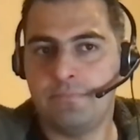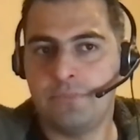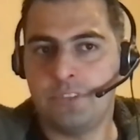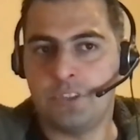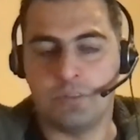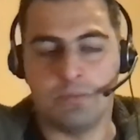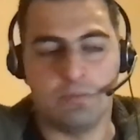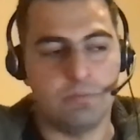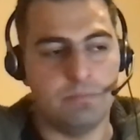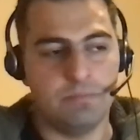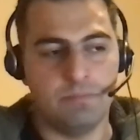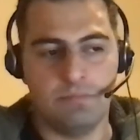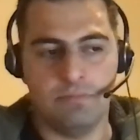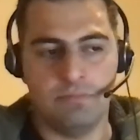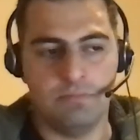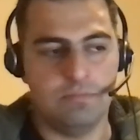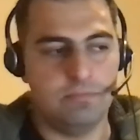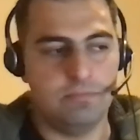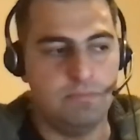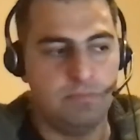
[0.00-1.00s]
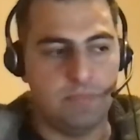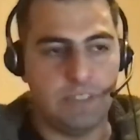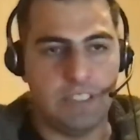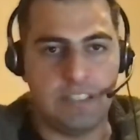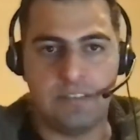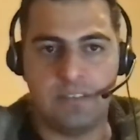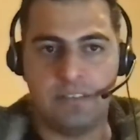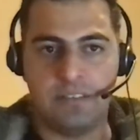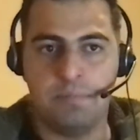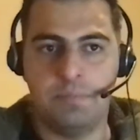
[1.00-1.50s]
So
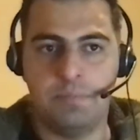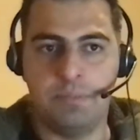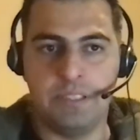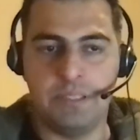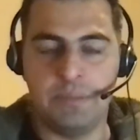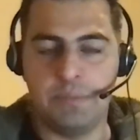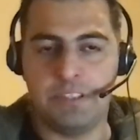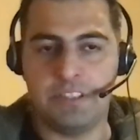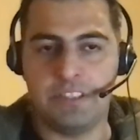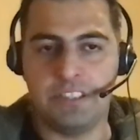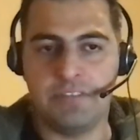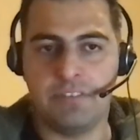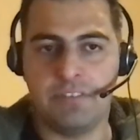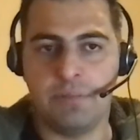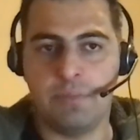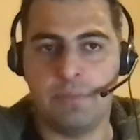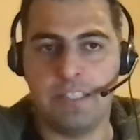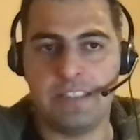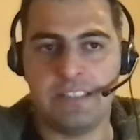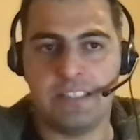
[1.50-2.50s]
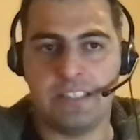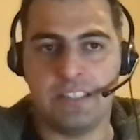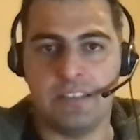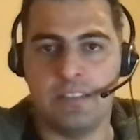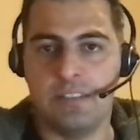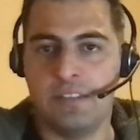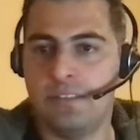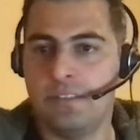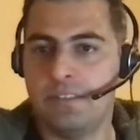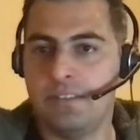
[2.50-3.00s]
that's pretty much it from my side.
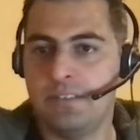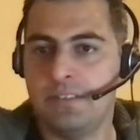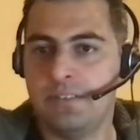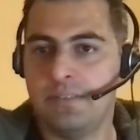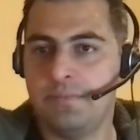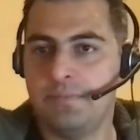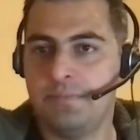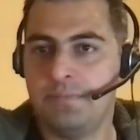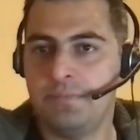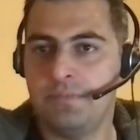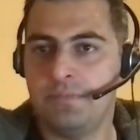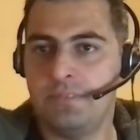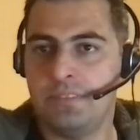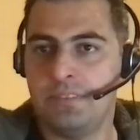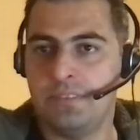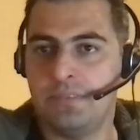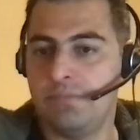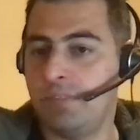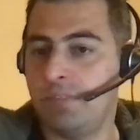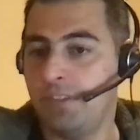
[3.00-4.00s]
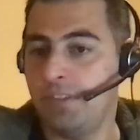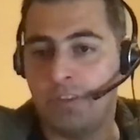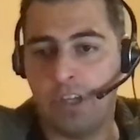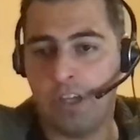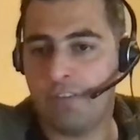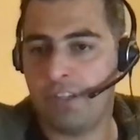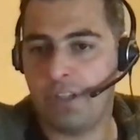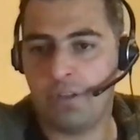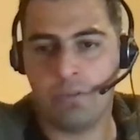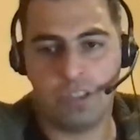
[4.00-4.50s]
If you
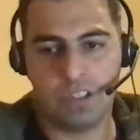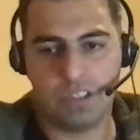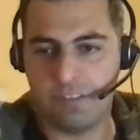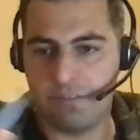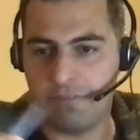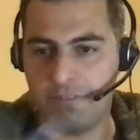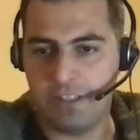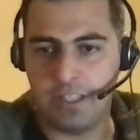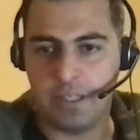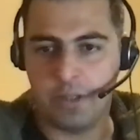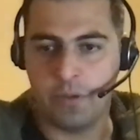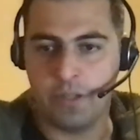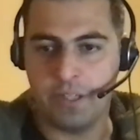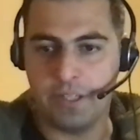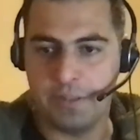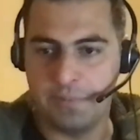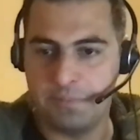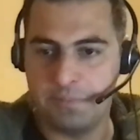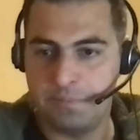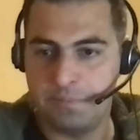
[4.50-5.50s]
have any question, fire away.